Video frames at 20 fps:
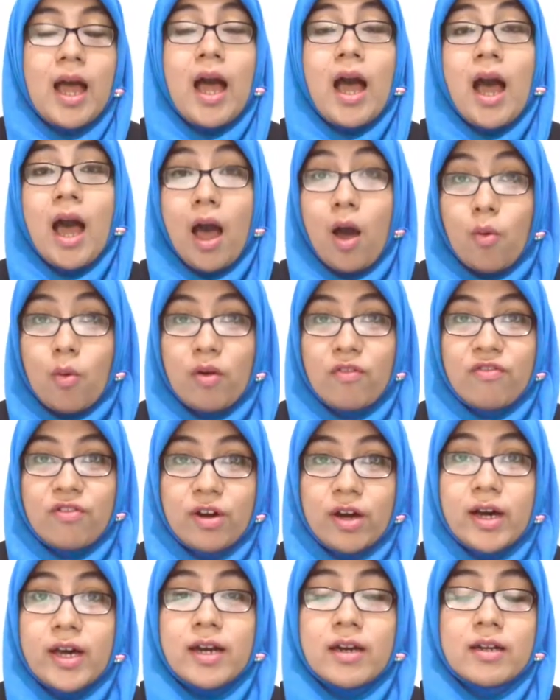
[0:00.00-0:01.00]

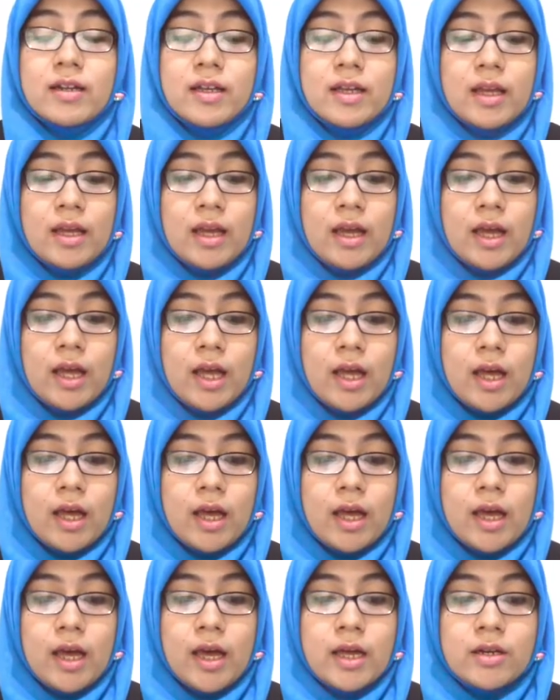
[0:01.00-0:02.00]
However,
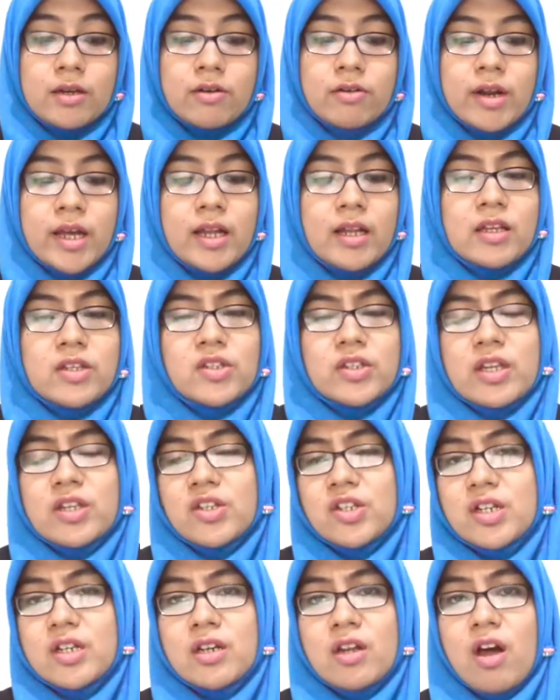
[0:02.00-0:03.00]
the
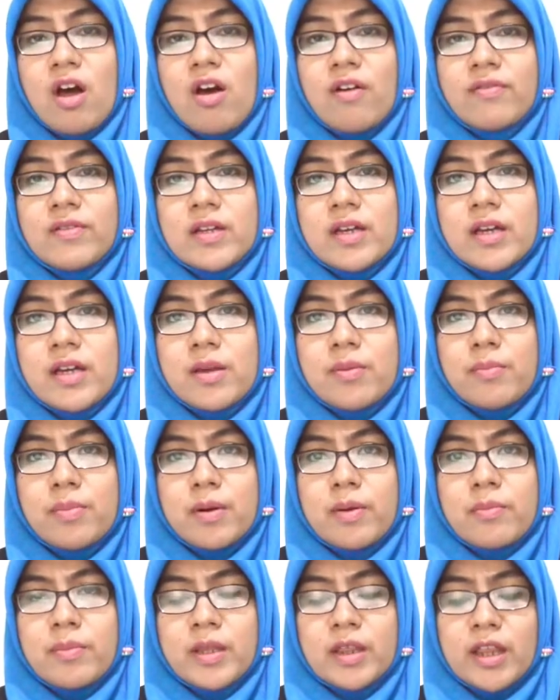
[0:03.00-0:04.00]
realization of the
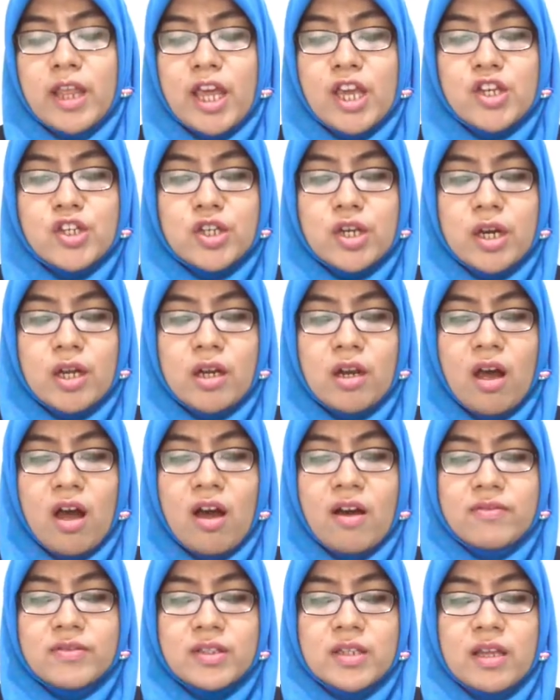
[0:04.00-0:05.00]
implementation
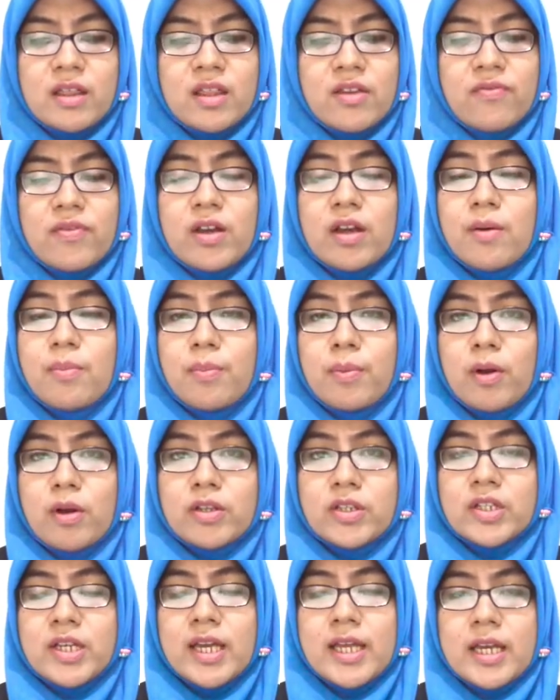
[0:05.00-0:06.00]
of scientific
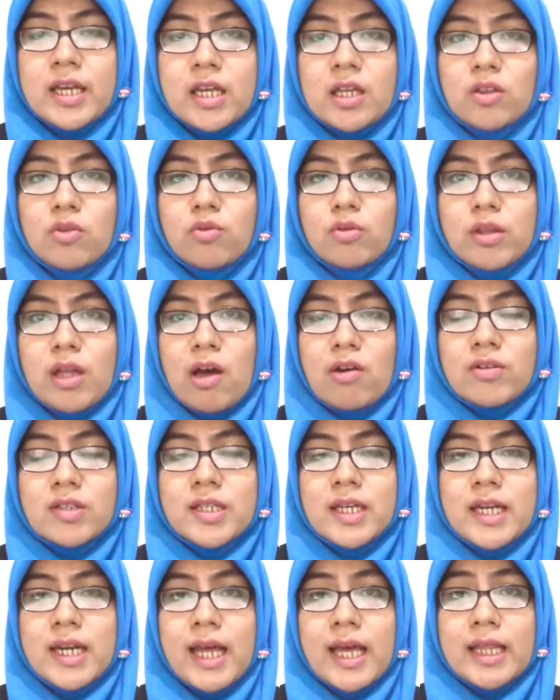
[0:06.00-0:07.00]
approach in the
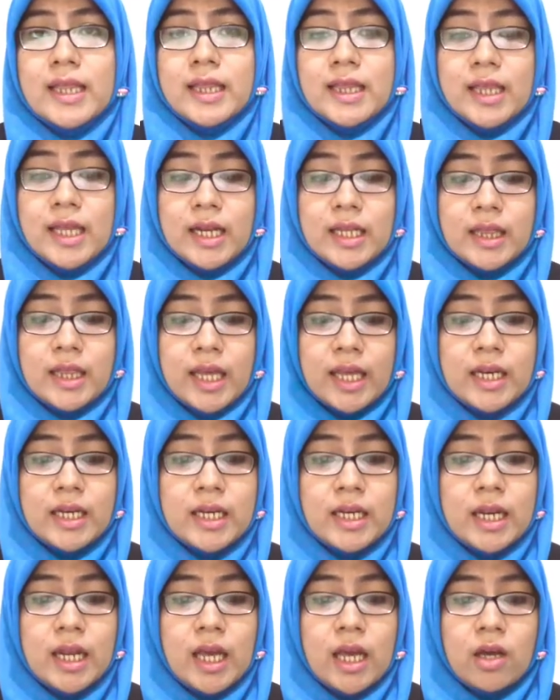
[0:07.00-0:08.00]

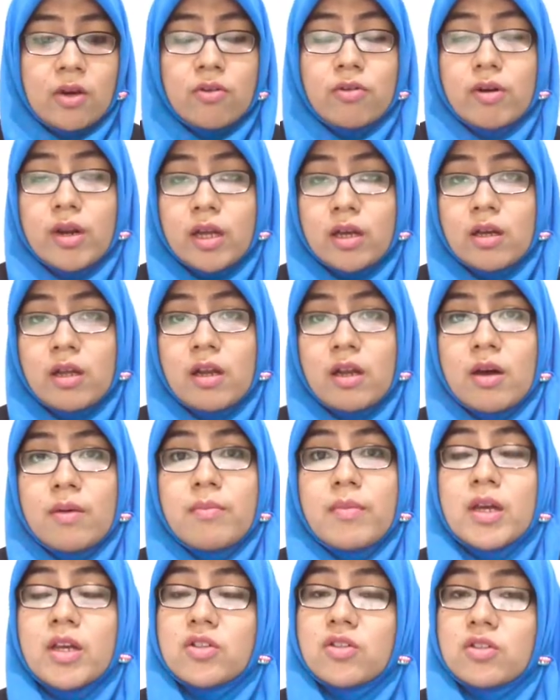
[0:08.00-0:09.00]
2013
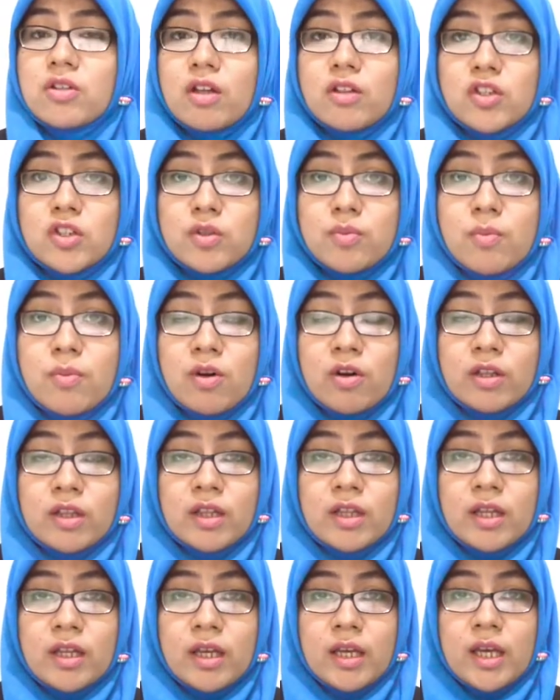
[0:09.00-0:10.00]
curriculum is not smooth.
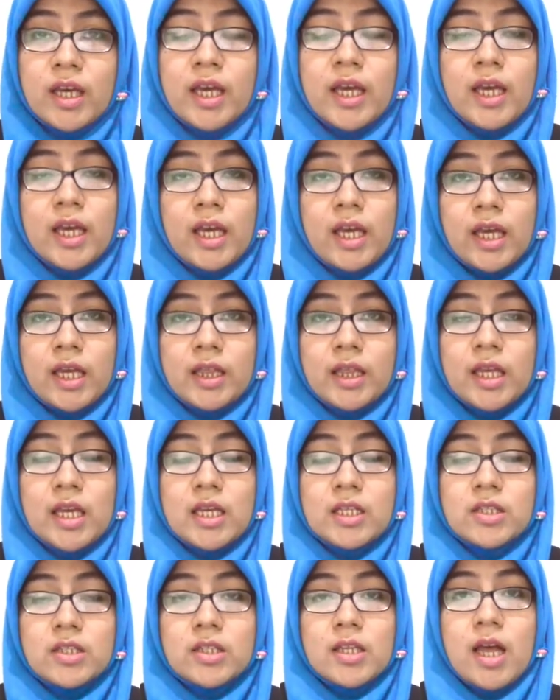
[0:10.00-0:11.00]
It
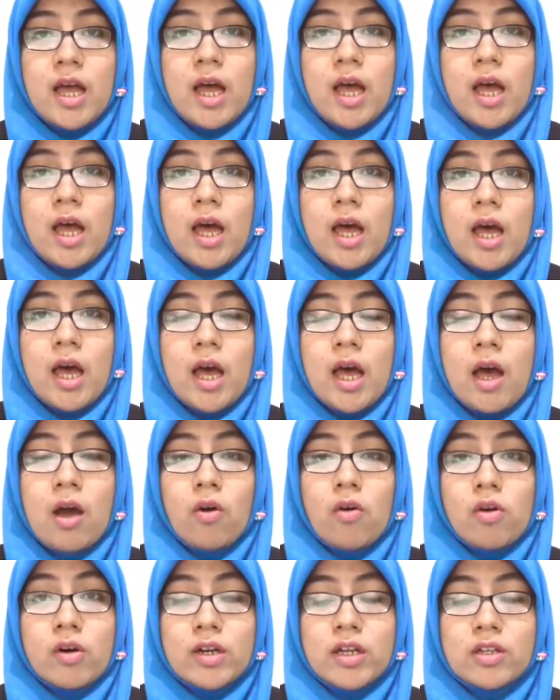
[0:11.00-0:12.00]
is
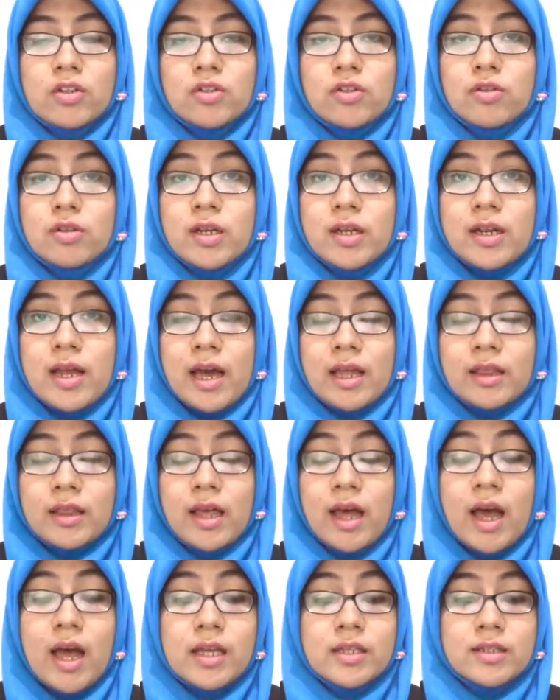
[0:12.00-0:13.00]
according to the
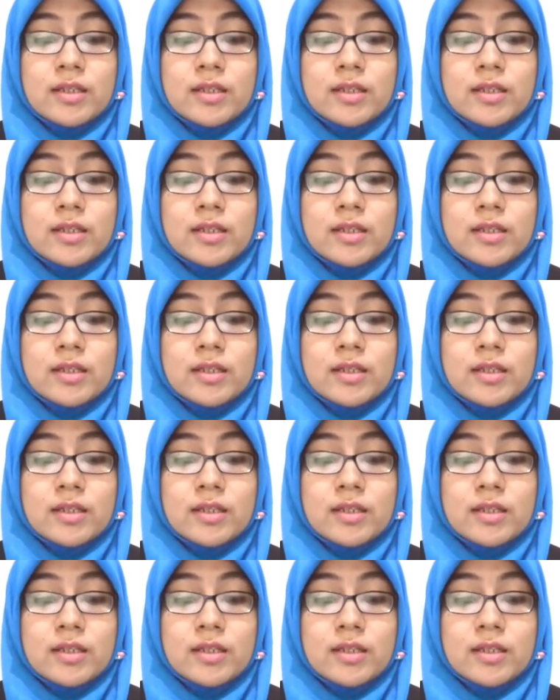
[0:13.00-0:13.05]
data,